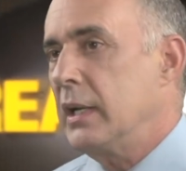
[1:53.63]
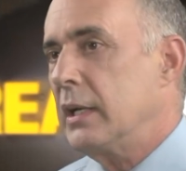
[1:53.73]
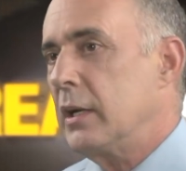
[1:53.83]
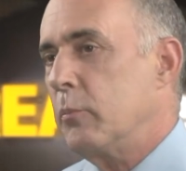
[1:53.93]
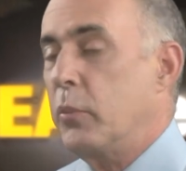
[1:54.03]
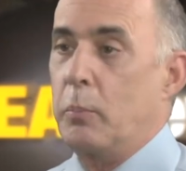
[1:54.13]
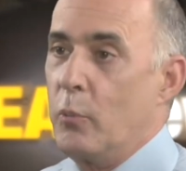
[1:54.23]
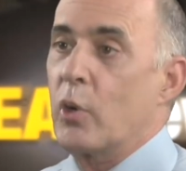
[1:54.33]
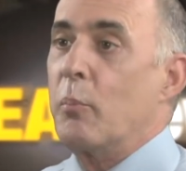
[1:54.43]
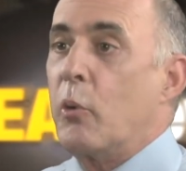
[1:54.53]
Uh, but
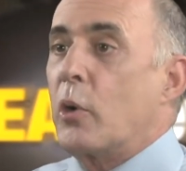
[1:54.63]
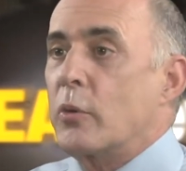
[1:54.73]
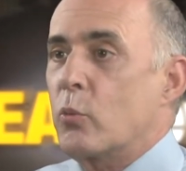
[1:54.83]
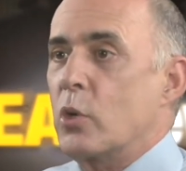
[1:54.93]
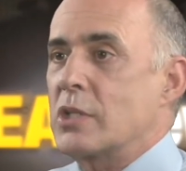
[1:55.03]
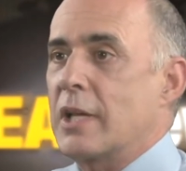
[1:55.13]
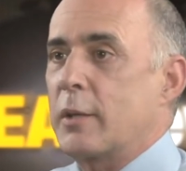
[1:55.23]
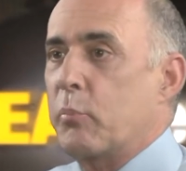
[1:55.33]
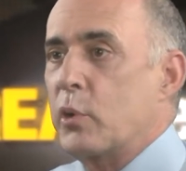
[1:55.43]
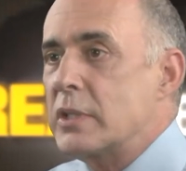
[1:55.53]
more important, words
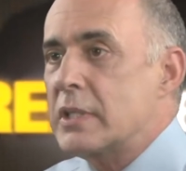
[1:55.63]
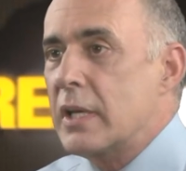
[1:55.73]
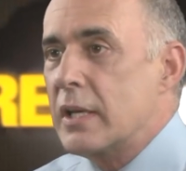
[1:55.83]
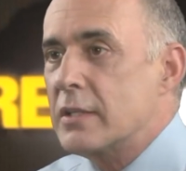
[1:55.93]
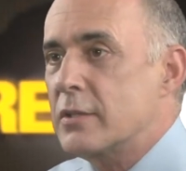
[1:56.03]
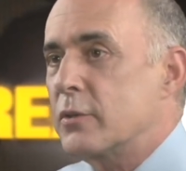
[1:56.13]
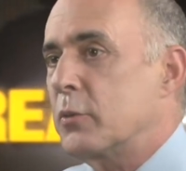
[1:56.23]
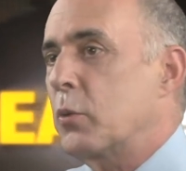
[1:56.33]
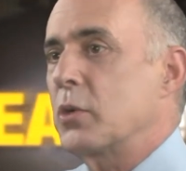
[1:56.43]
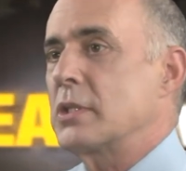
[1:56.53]
like princess or
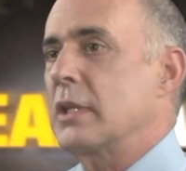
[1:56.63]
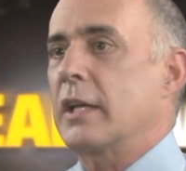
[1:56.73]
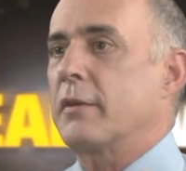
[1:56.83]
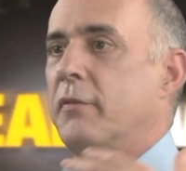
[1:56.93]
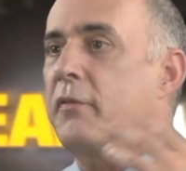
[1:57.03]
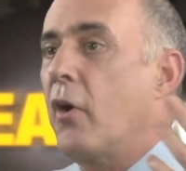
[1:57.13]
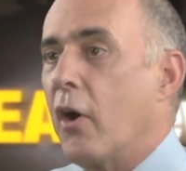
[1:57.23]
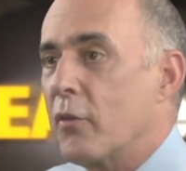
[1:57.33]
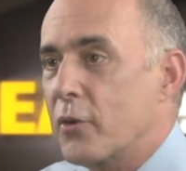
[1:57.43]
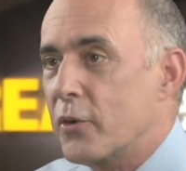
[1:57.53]
words like
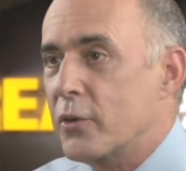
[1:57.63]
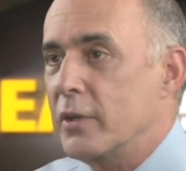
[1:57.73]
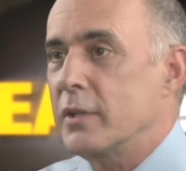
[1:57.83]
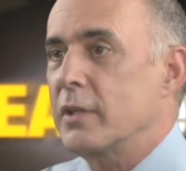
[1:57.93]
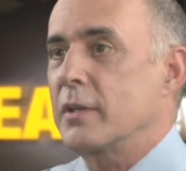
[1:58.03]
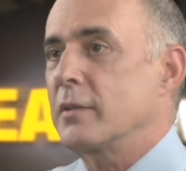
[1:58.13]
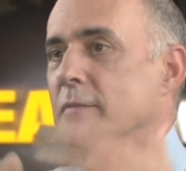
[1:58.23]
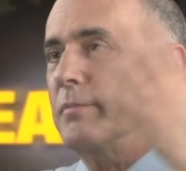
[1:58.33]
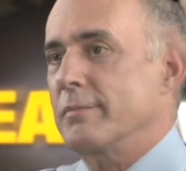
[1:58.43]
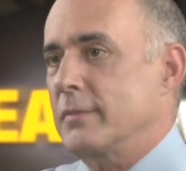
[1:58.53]
father and
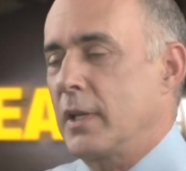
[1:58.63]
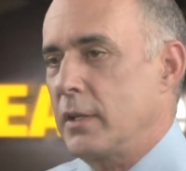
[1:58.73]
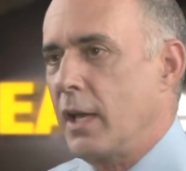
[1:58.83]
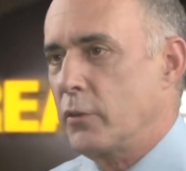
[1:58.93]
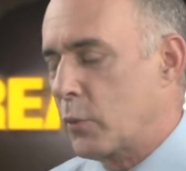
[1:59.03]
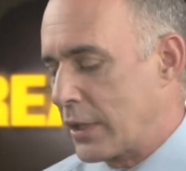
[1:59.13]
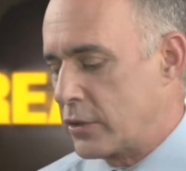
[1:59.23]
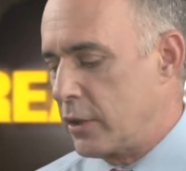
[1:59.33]
and, and, the rest.